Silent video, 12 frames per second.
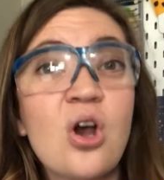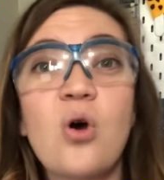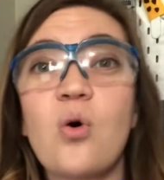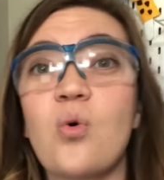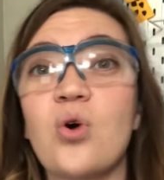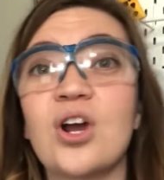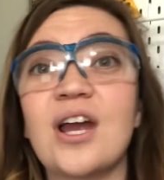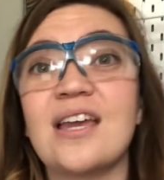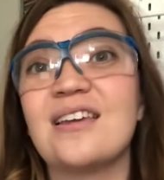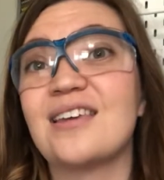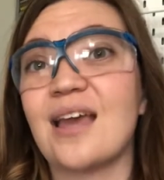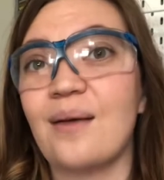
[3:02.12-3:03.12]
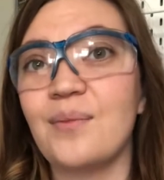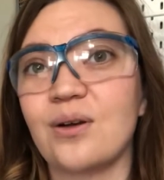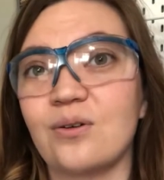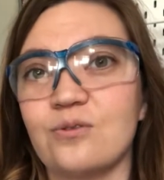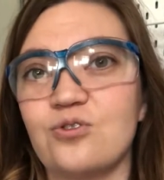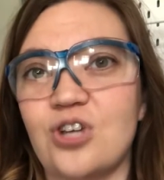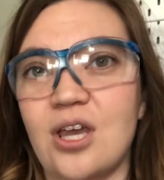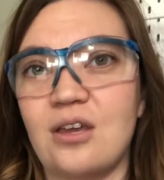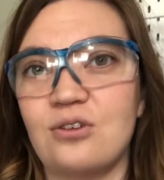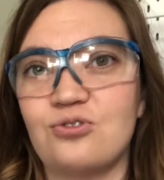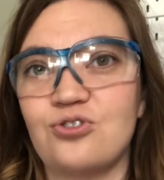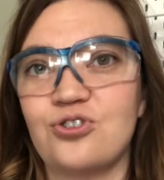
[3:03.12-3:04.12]
or a chemical
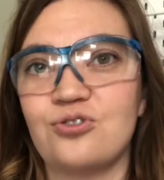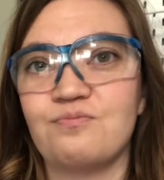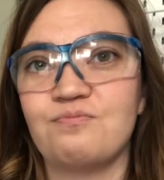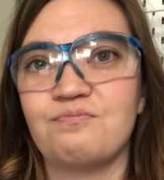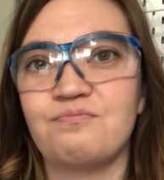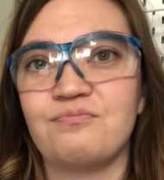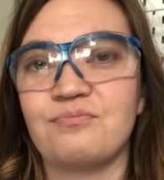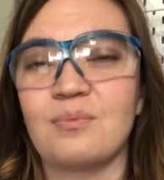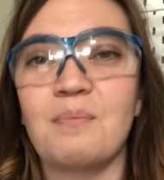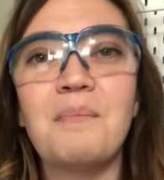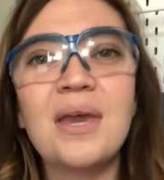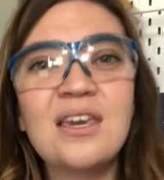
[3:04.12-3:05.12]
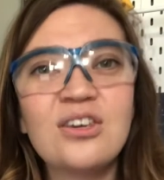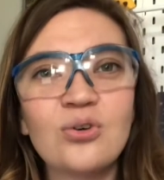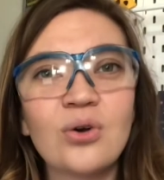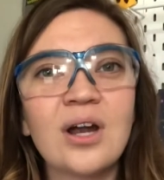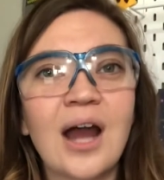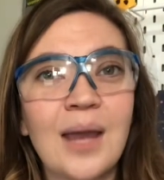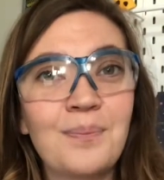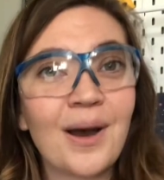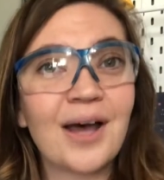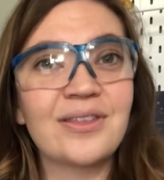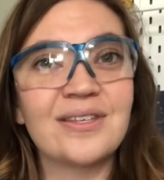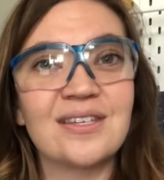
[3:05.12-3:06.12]
change? Make your
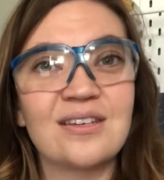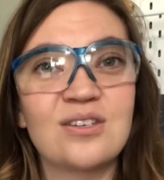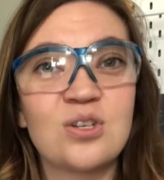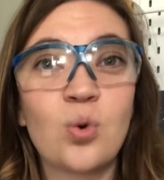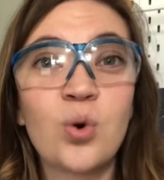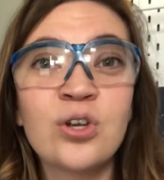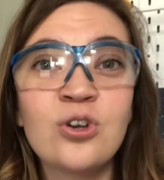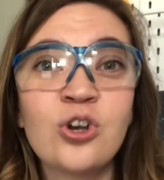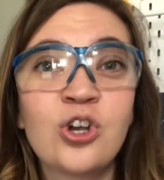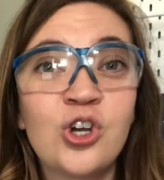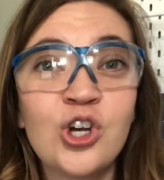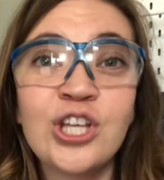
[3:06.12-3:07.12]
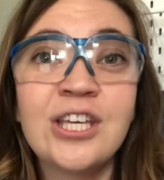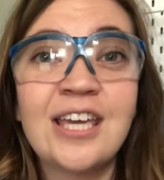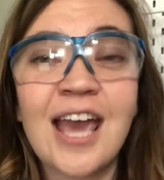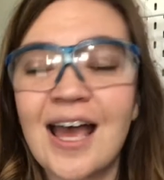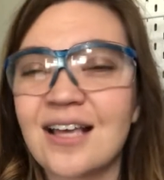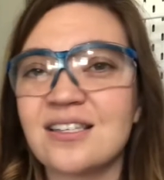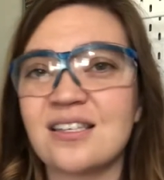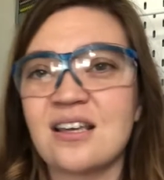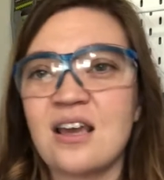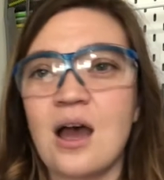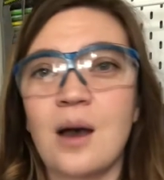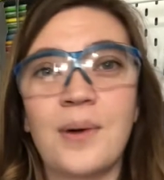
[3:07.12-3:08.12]
hypothesis or your good guess
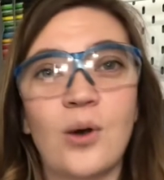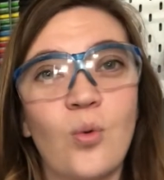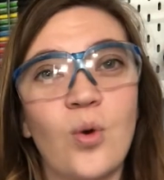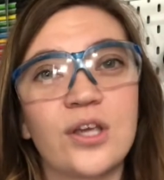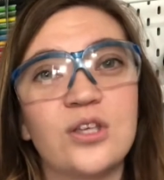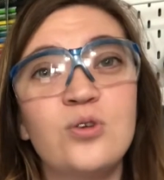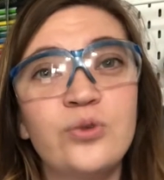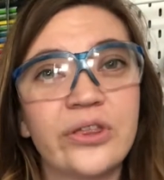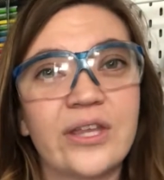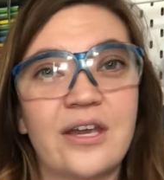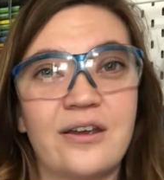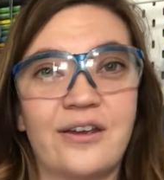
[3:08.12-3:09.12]
about what you think.